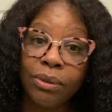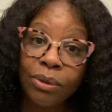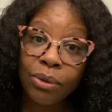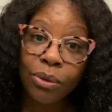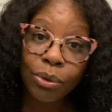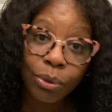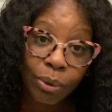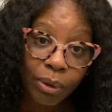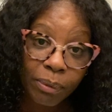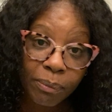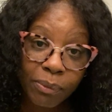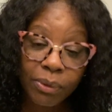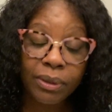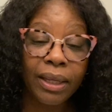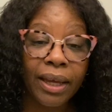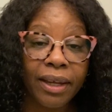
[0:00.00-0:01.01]

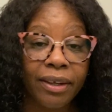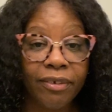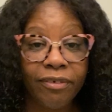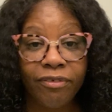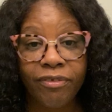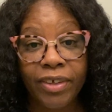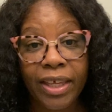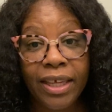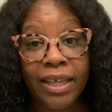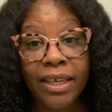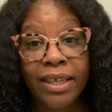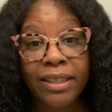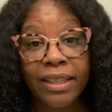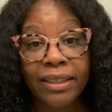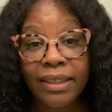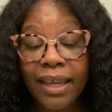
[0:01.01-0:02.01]
normal life
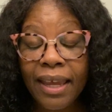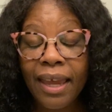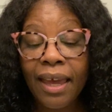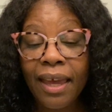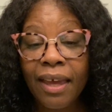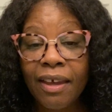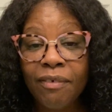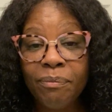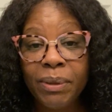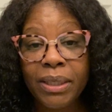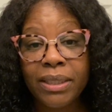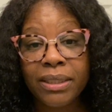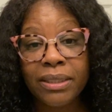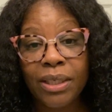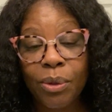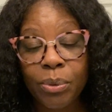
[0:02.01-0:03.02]
that they have
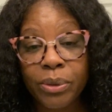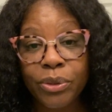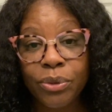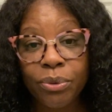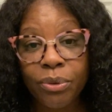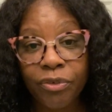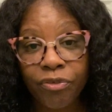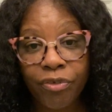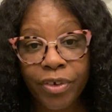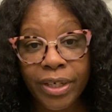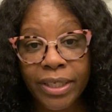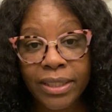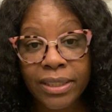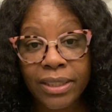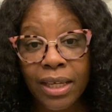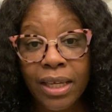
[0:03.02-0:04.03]
because they were too
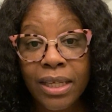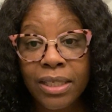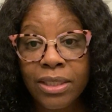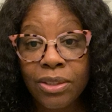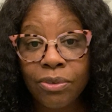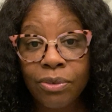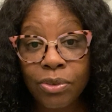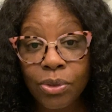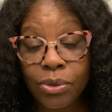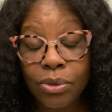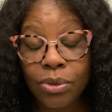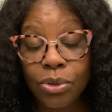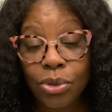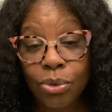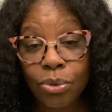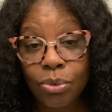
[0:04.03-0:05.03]
afraid to
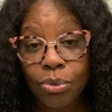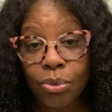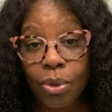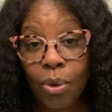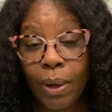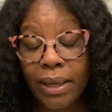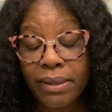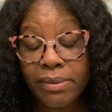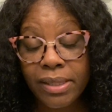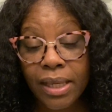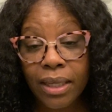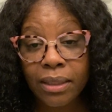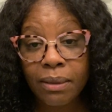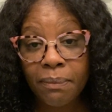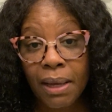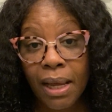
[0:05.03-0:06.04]
go
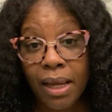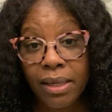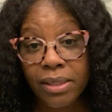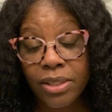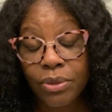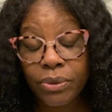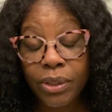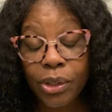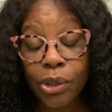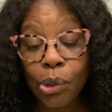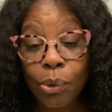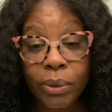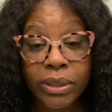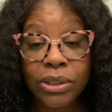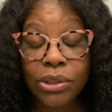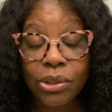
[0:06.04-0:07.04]
outside the box. So they're
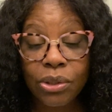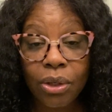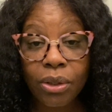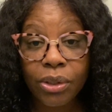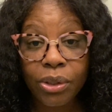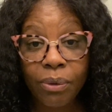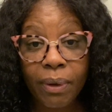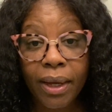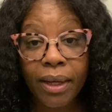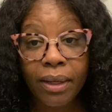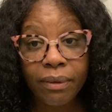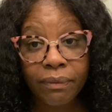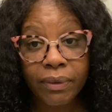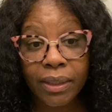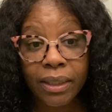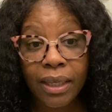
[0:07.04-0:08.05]
going to talk you out
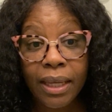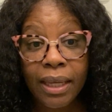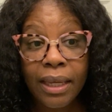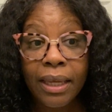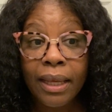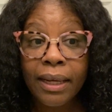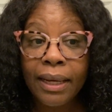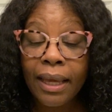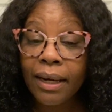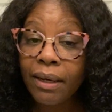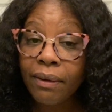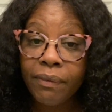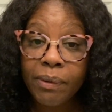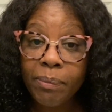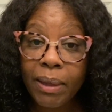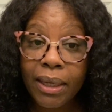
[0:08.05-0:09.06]
of it. Not
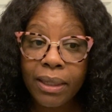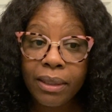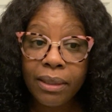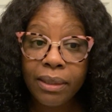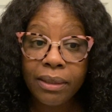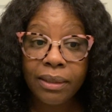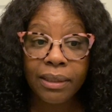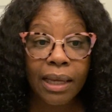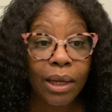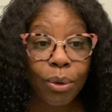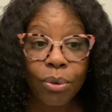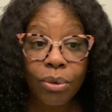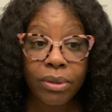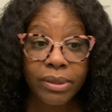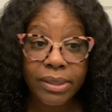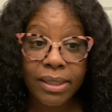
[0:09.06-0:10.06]
everybody, not
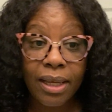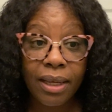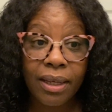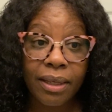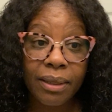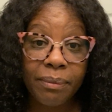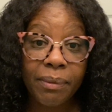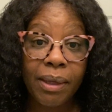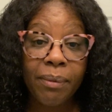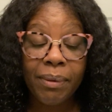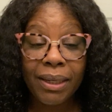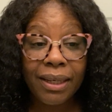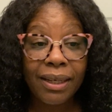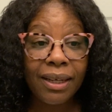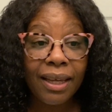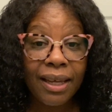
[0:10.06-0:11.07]
all the time,
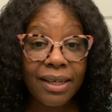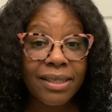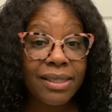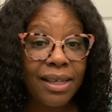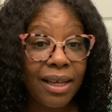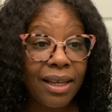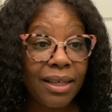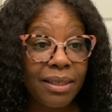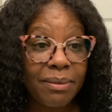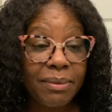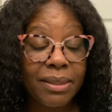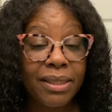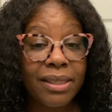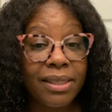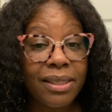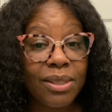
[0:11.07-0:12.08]
but a lot of times
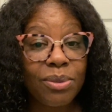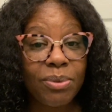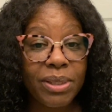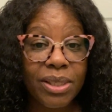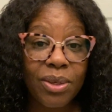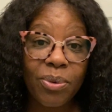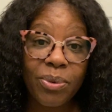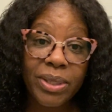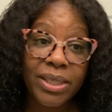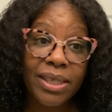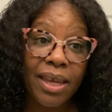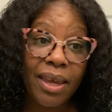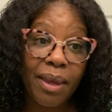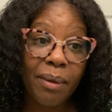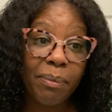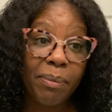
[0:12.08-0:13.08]
this is what's going to
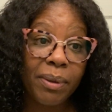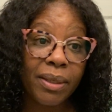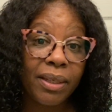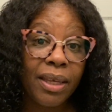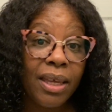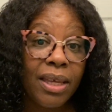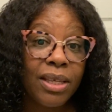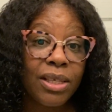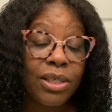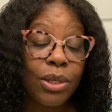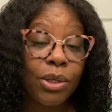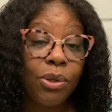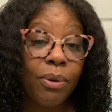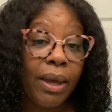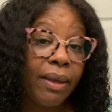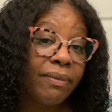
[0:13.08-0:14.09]
happen. So
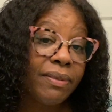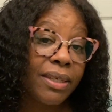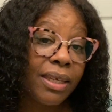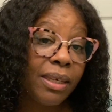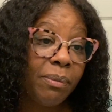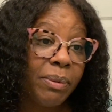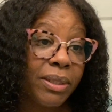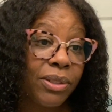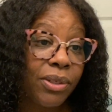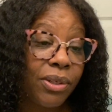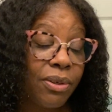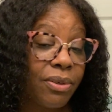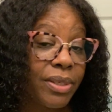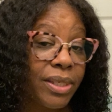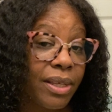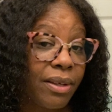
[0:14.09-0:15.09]
you have to keep it to
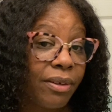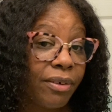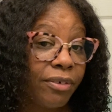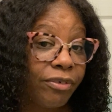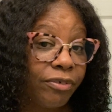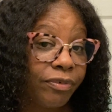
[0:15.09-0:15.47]
yourself